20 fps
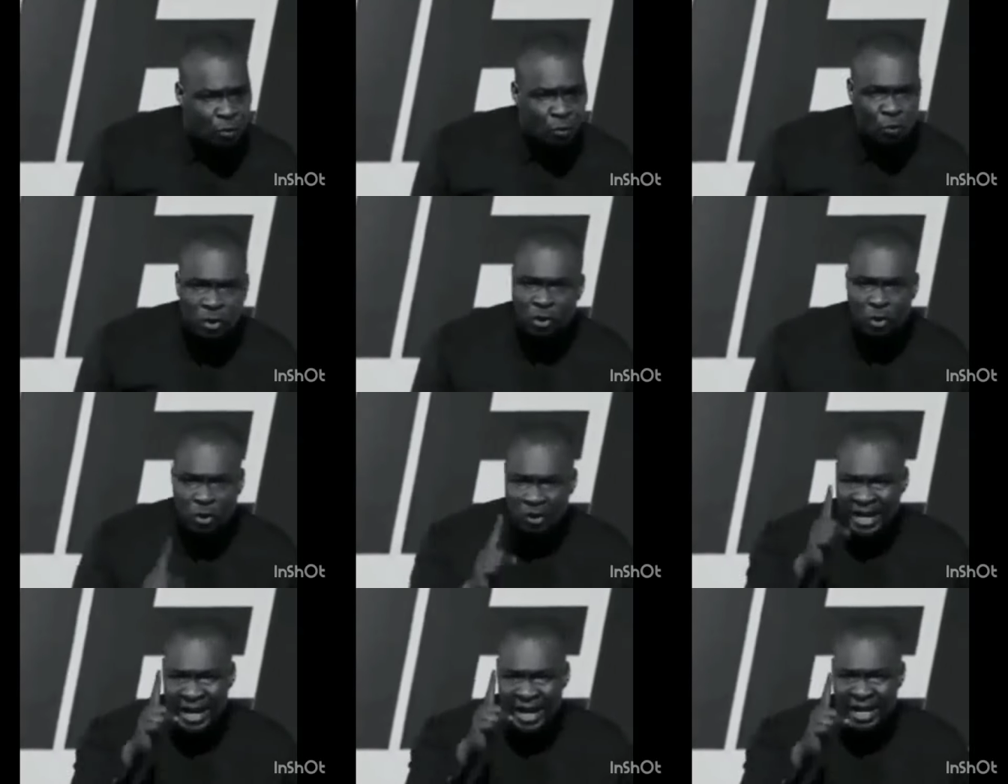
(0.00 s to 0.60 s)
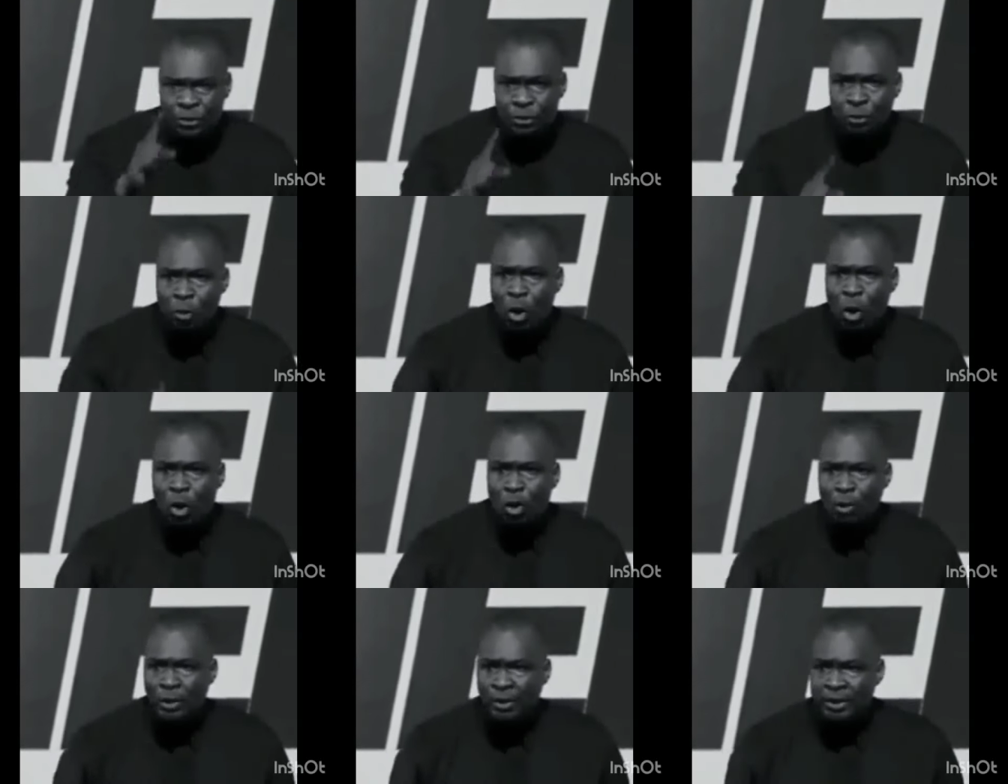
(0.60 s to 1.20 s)
will not earn you
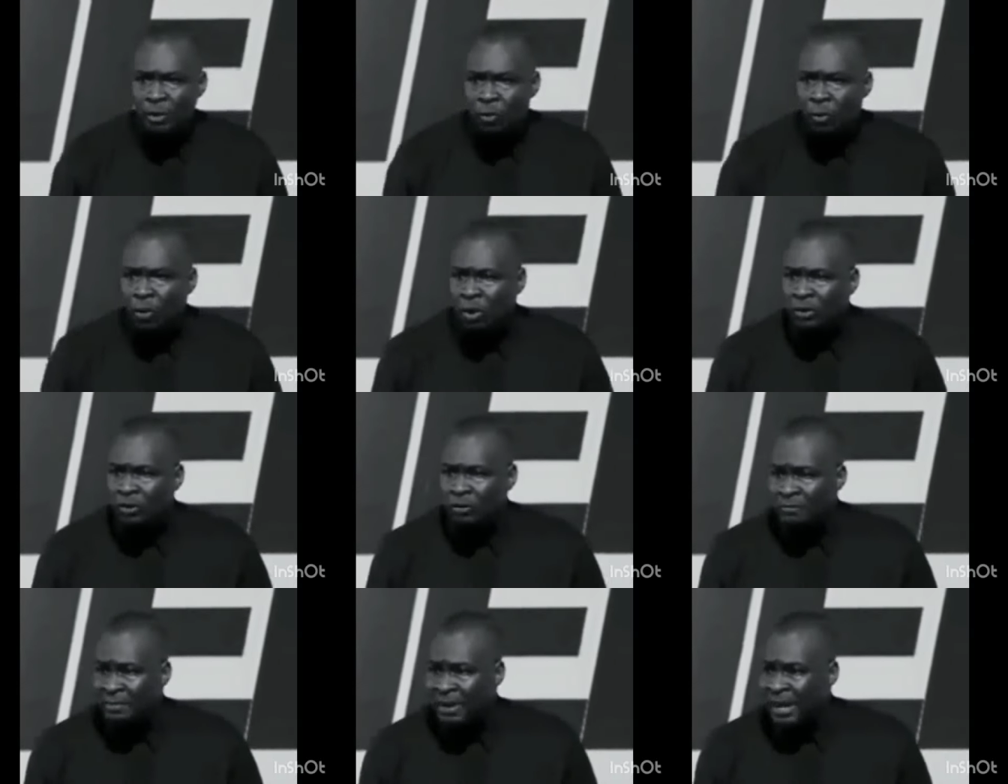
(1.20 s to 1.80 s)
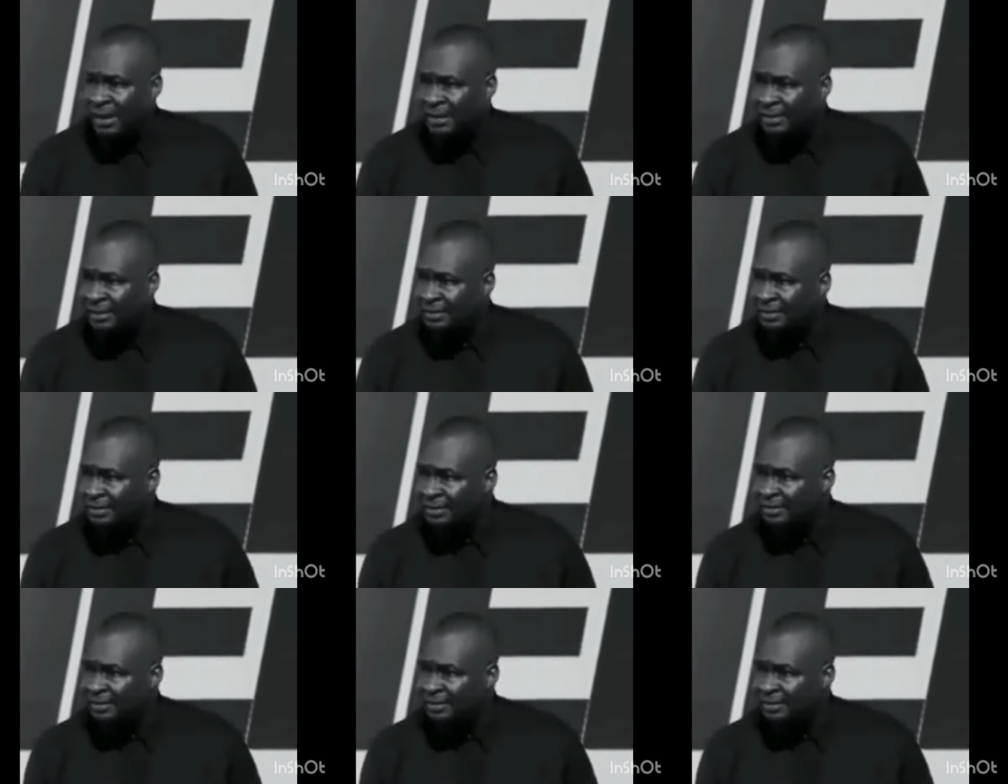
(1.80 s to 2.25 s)
honor in the world of men.